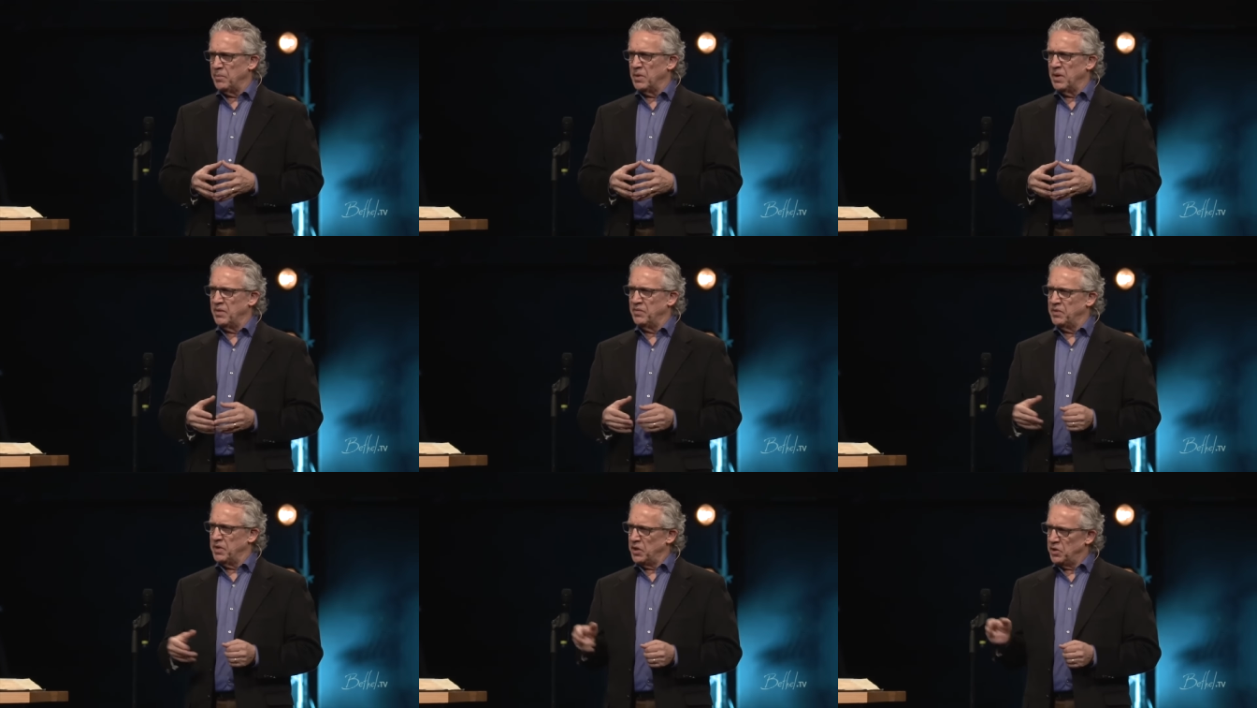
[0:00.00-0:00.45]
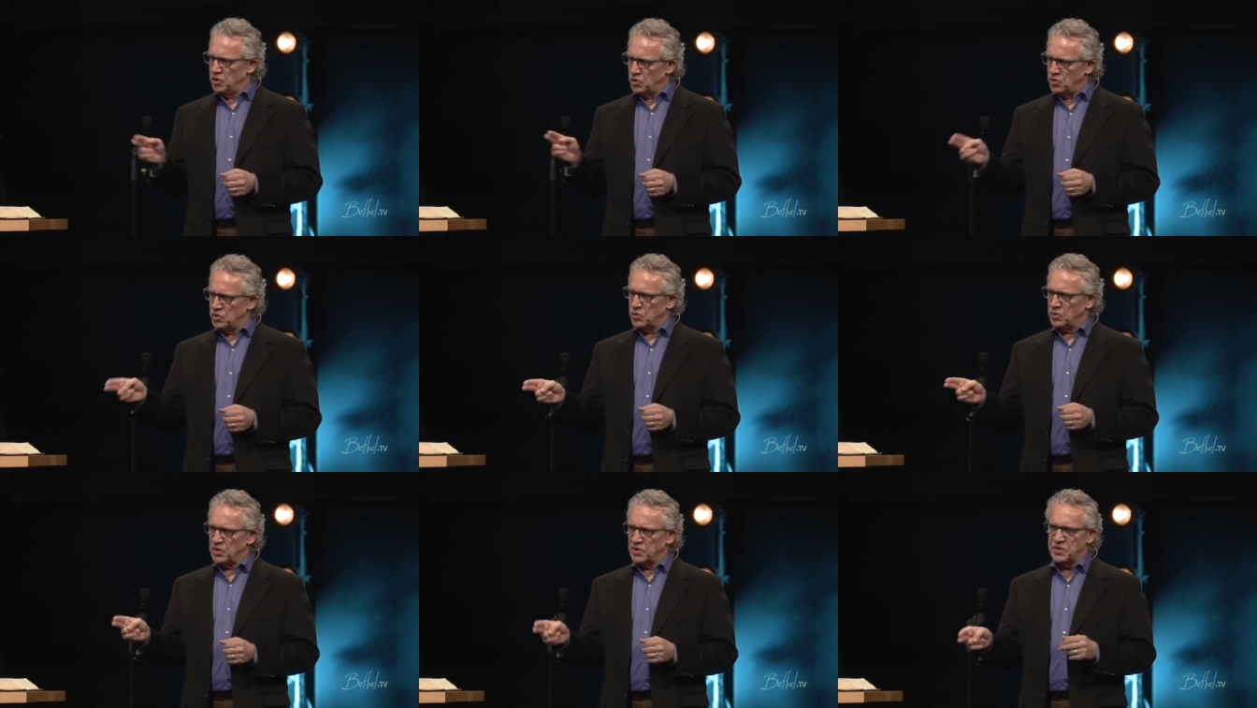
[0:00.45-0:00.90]
of an
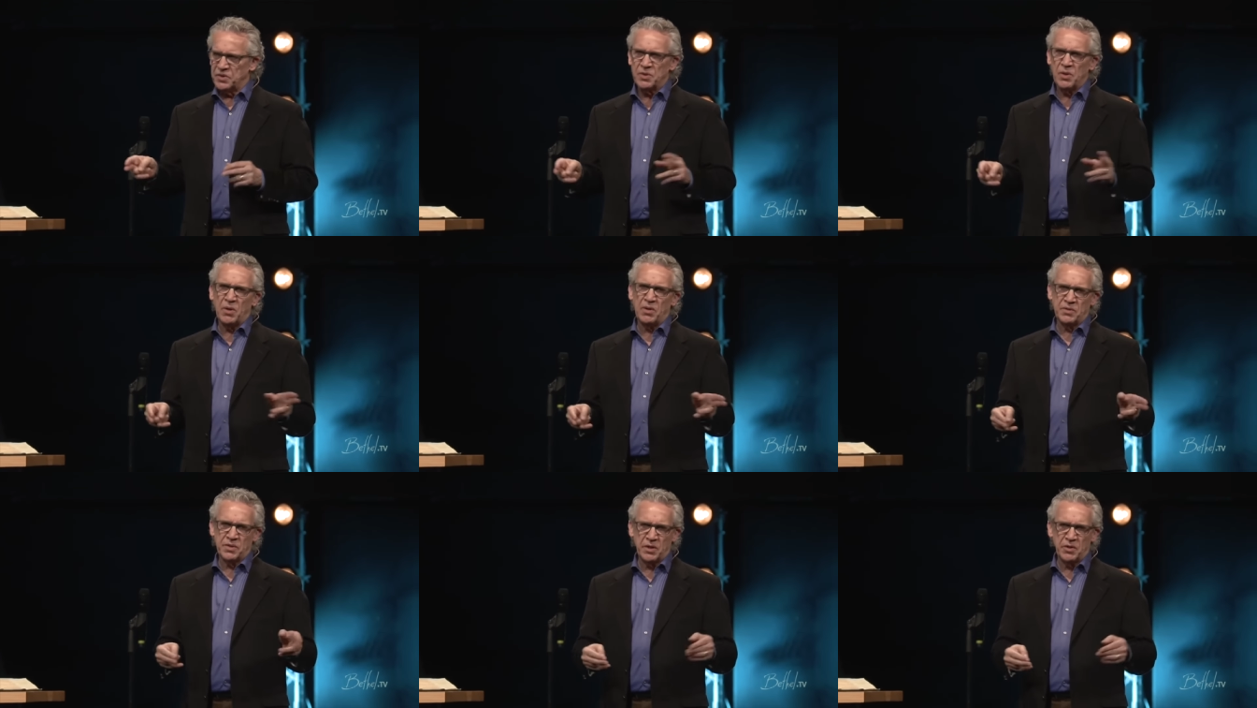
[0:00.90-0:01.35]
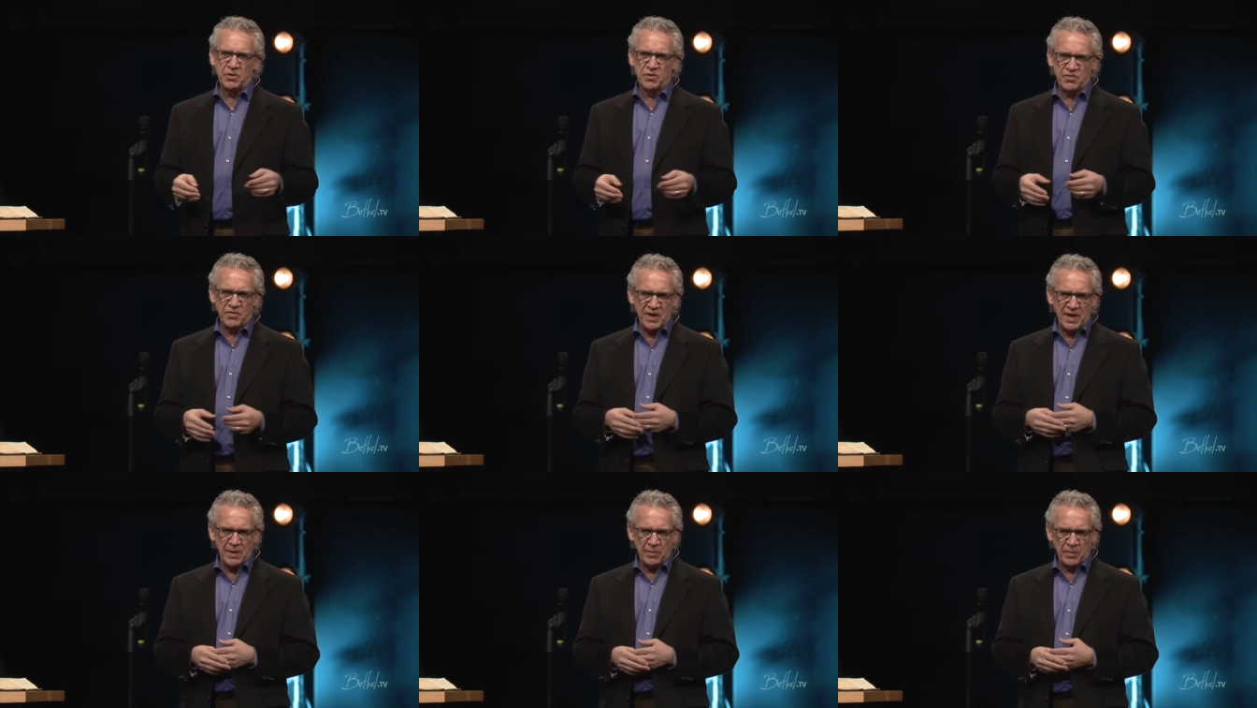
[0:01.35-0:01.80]
unusual assault on your
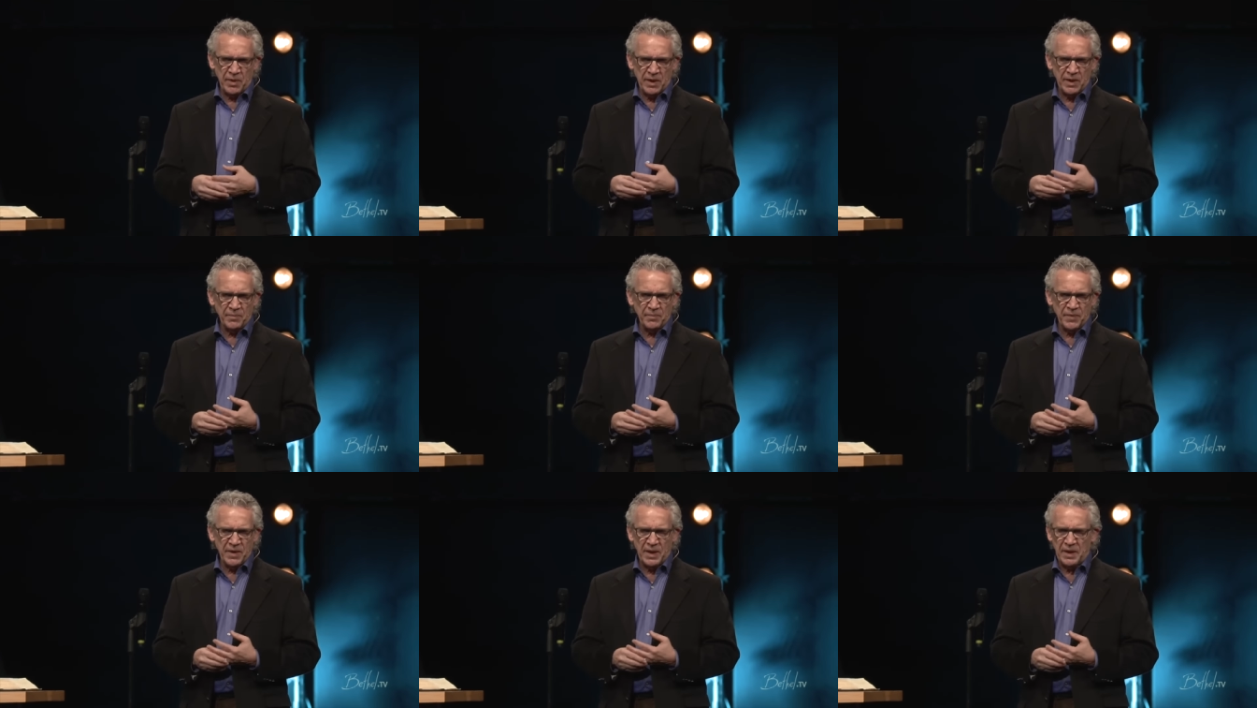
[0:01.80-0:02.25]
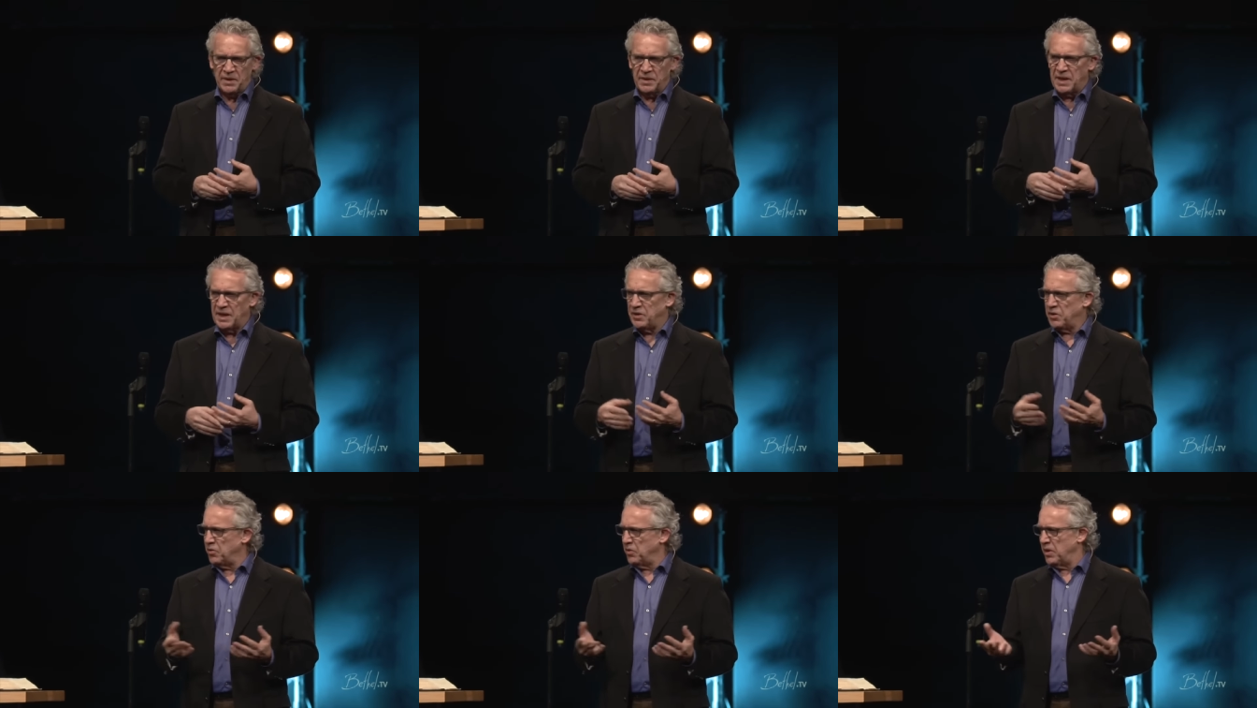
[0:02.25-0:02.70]
family. And I
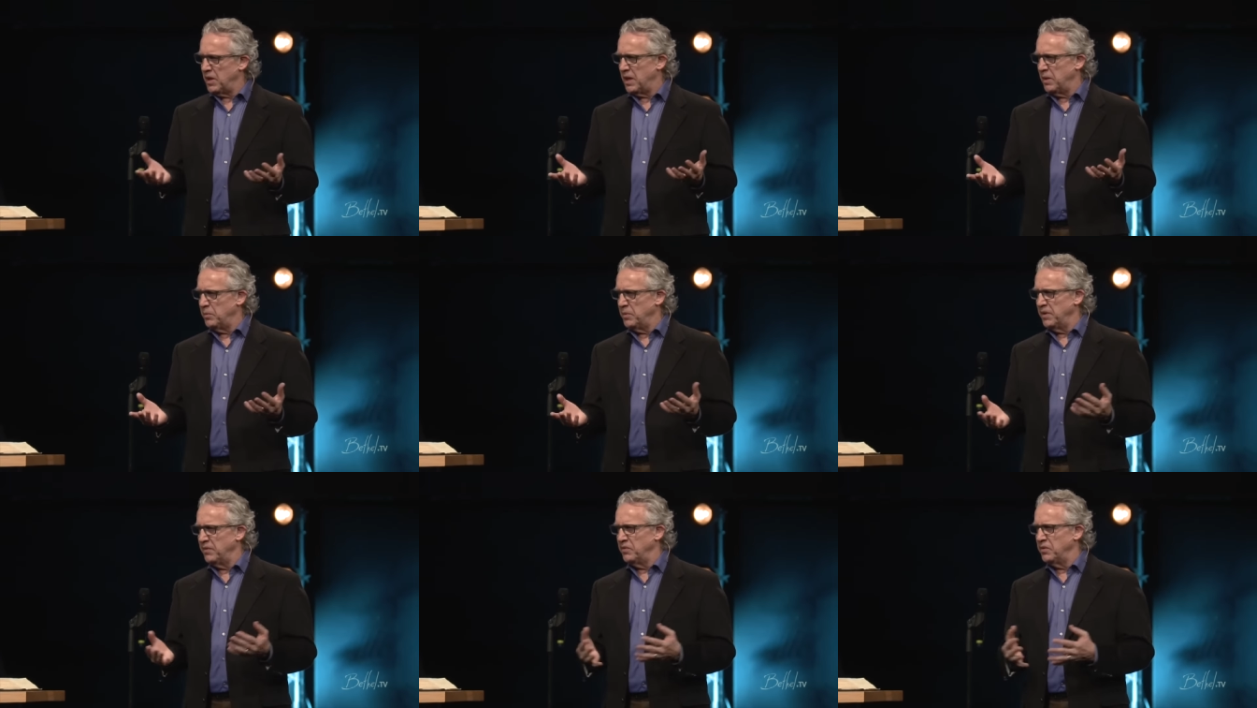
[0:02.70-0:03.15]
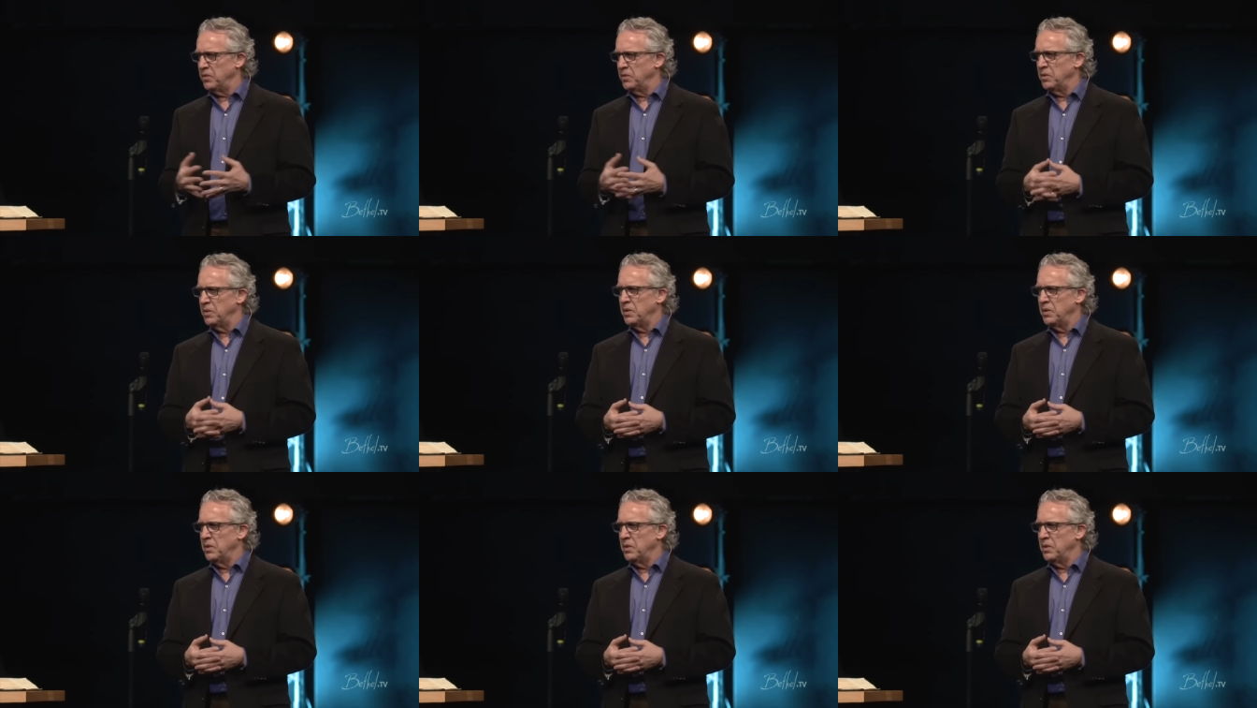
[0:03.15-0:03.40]
don't know how many of you